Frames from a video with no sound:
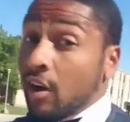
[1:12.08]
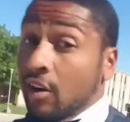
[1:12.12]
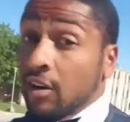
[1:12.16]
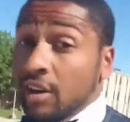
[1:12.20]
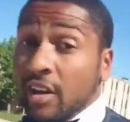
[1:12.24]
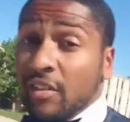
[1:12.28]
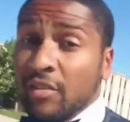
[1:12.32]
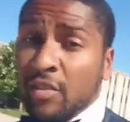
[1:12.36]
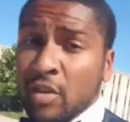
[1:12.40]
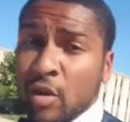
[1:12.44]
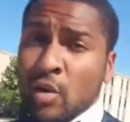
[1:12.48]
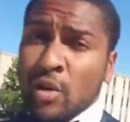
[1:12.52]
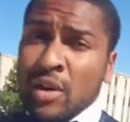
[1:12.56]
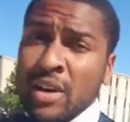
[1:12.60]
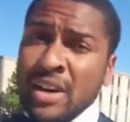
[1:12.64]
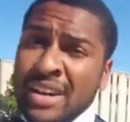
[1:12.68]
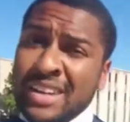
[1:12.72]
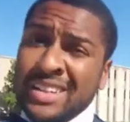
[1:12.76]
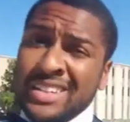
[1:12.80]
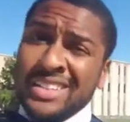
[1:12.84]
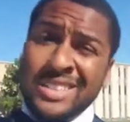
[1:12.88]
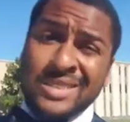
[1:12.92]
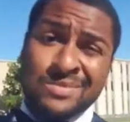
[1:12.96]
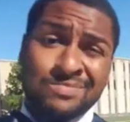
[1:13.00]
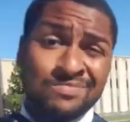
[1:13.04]
I'll give you a
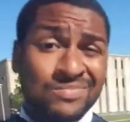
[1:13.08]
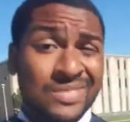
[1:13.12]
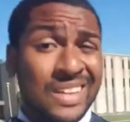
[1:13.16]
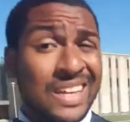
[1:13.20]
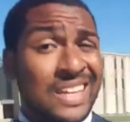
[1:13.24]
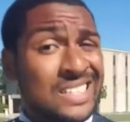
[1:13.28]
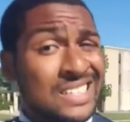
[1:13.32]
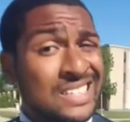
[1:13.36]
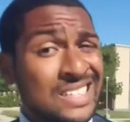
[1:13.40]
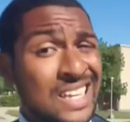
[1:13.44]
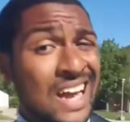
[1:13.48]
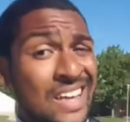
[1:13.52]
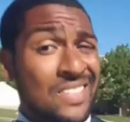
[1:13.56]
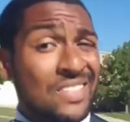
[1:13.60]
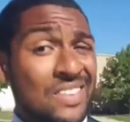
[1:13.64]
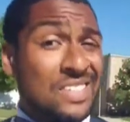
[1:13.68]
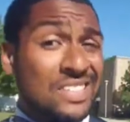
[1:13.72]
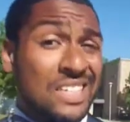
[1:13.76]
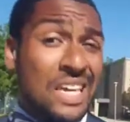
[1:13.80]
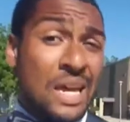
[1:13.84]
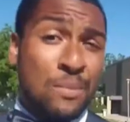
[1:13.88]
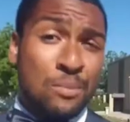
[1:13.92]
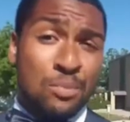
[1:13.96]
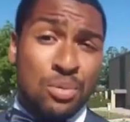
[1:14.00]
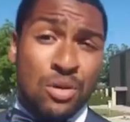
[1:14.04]
hint. It's not
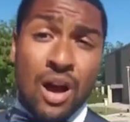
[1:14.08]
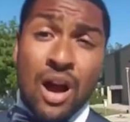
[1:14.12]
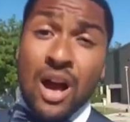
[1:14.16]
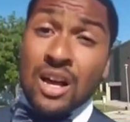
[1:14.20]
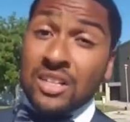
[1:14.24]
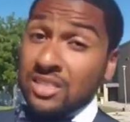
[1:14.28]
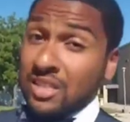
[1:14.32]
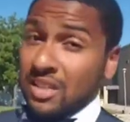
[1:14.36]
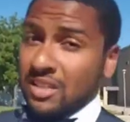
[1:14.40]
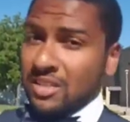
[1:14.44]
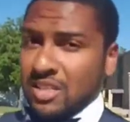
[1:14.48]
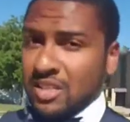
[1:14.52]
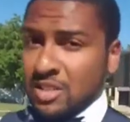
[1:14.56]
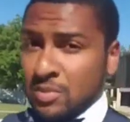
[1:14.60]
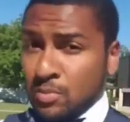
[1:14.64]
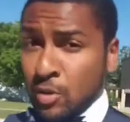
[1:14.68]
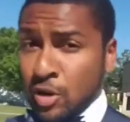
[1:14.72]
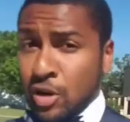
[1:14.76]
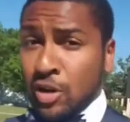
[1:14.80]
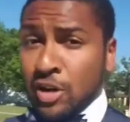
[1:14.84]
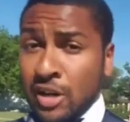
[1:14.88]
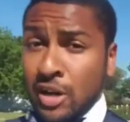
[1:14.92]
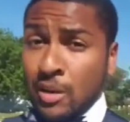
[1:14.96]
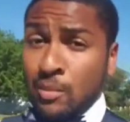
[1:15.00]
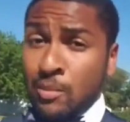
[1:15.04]
the same process as
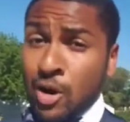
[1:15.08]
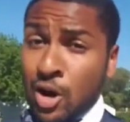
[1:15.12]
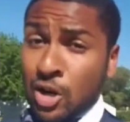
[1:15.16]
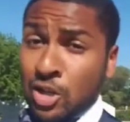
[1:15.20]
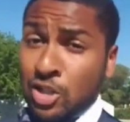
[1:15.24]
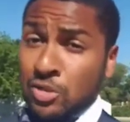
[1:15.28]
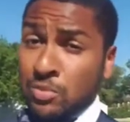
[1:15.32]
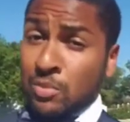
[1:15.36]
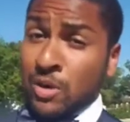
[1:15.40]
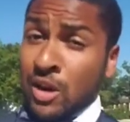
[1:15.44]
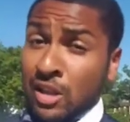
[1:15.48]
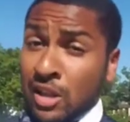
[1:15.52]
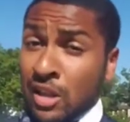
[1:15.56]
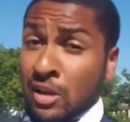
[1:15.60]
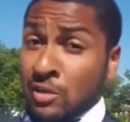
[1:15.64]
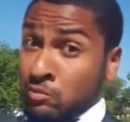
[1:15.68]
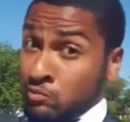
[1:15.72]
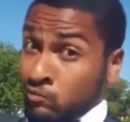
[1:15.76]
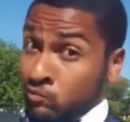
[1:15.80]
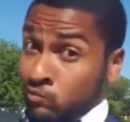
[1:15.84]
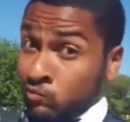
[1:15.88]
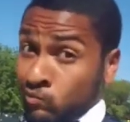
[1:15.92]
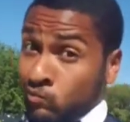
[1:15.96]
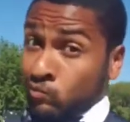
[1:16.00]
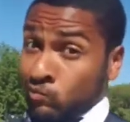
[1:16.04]
burning a marshmallow.